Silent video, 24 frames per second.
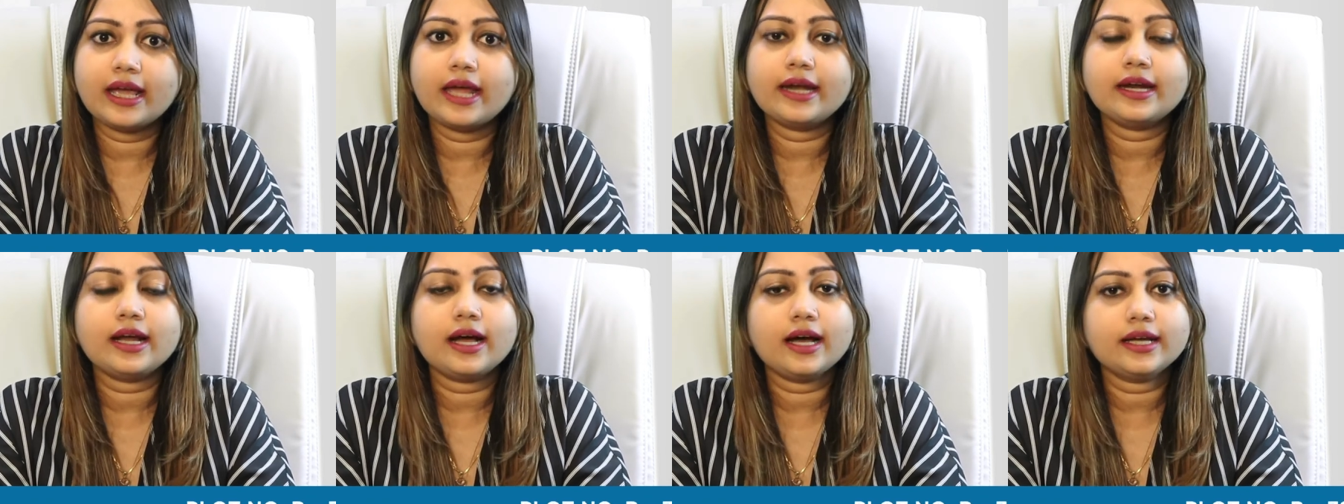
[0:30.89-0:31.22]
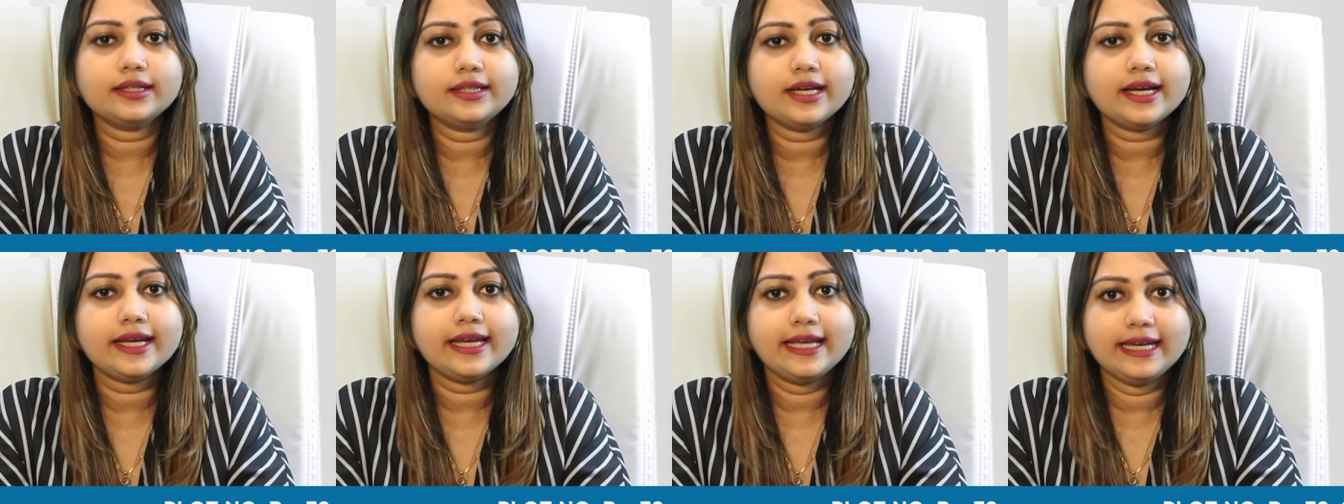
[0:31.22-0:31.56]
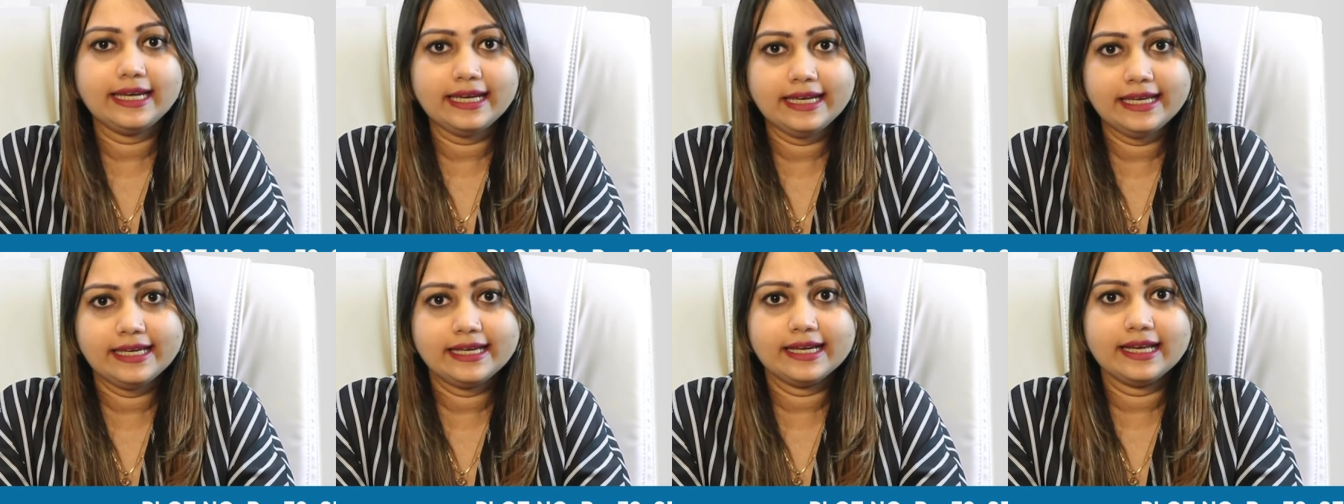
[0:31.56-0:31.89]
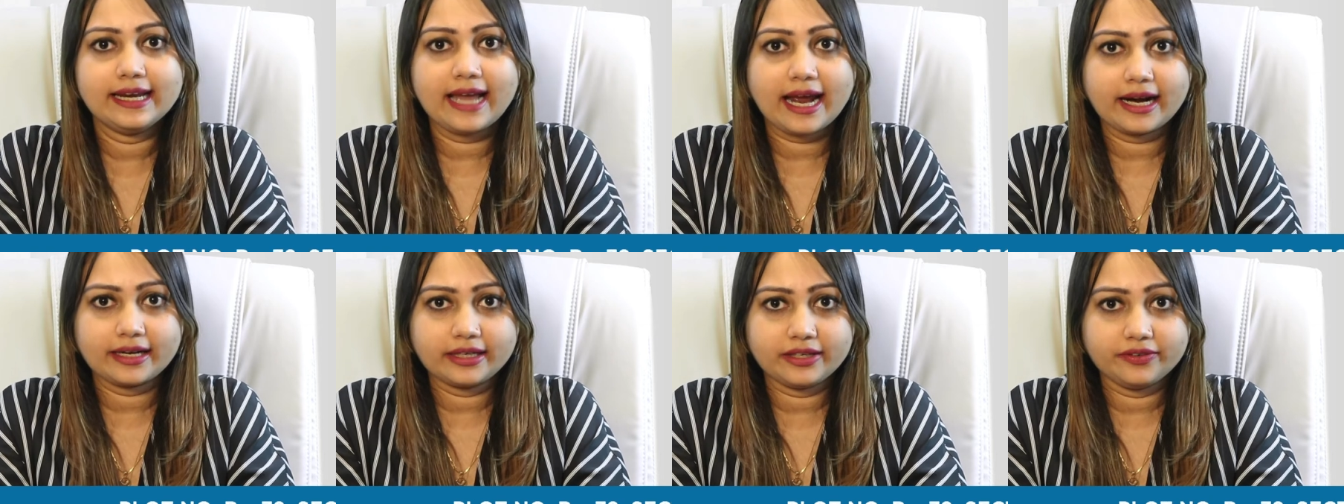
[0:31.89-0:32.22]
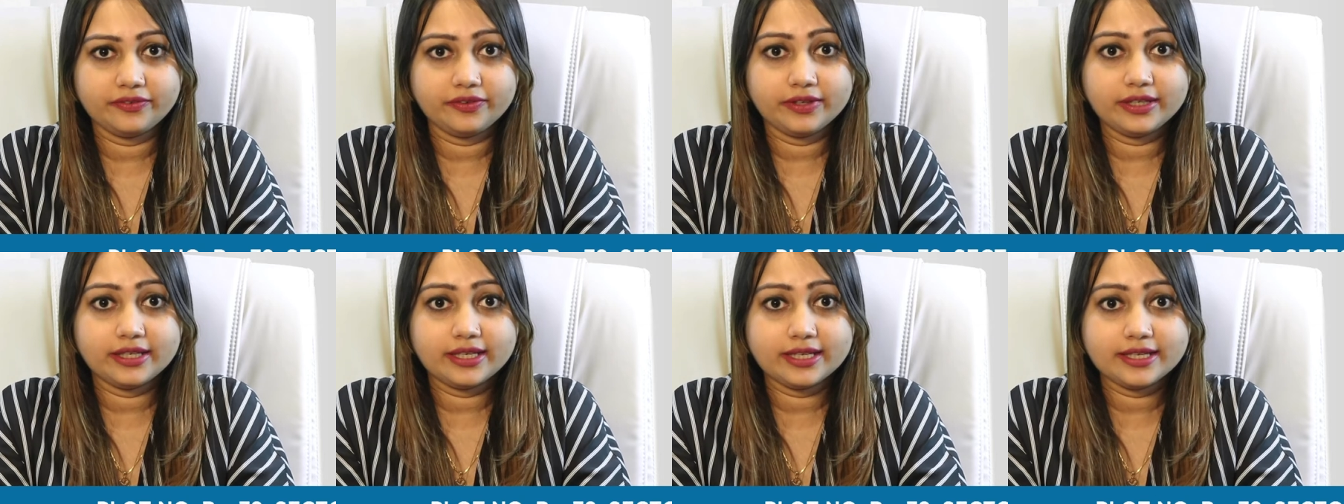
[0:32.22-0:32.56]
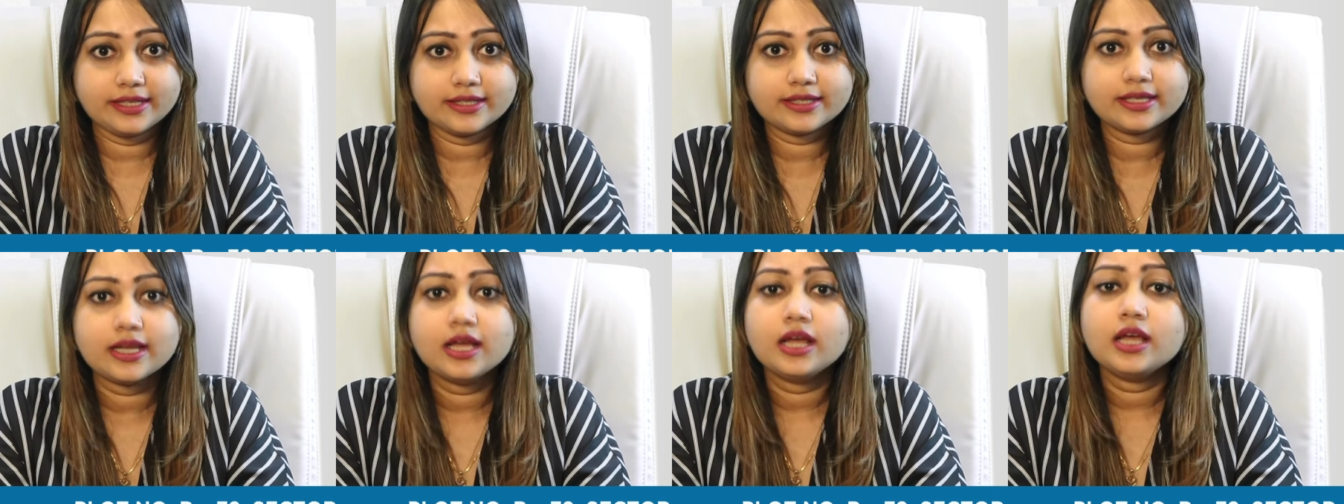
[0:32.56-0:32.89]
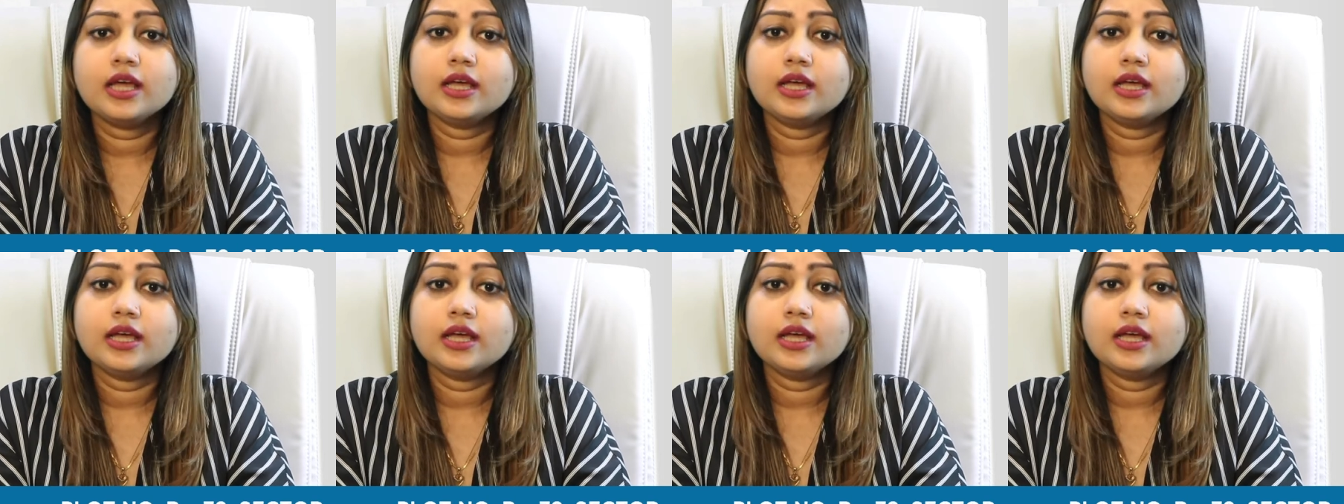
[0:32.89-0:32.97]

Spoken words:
and other illegal activities.